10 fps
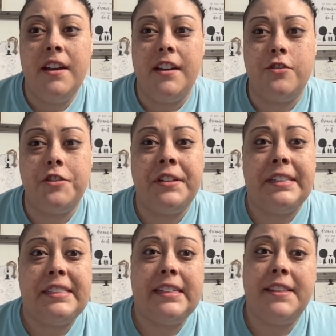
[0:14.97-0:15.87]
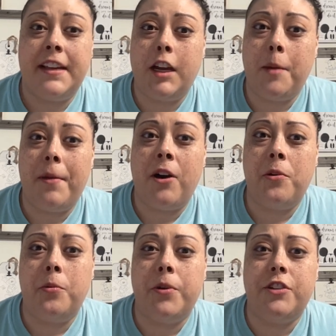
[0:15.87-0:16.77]
and she needs to think
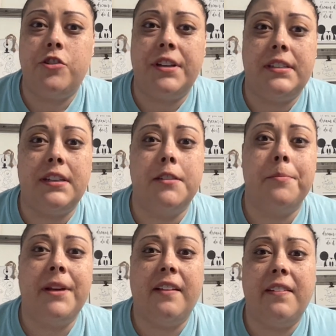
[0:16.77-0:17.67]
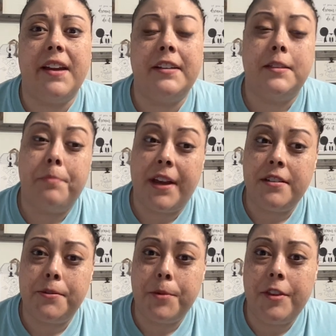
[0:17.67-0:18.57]
about which assessment aligns
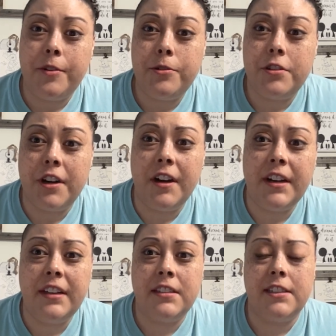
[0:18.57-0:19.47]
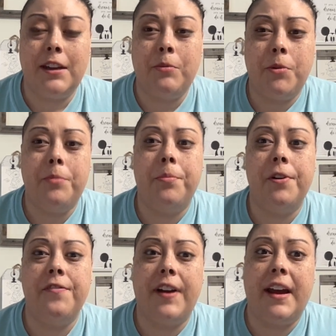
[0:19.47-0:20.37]
best with those targets and would
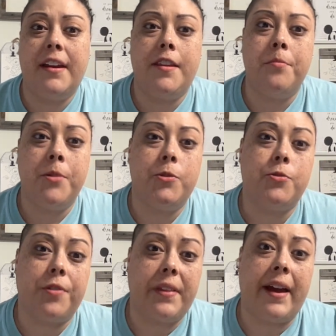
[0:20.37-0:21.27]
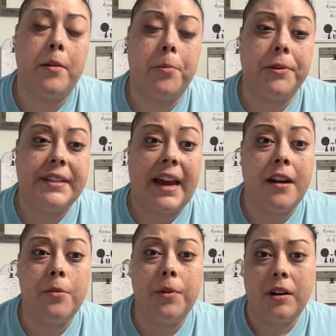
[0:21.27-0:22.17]
provide the most reliable
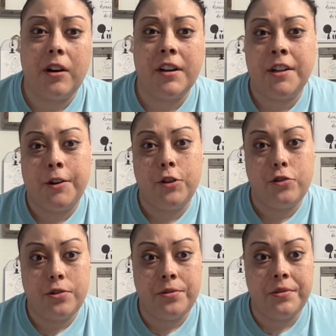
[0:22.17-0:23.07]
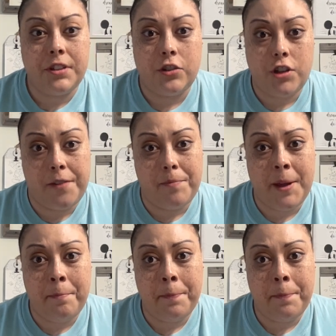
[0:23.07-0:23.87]
data regarding her students' achievement.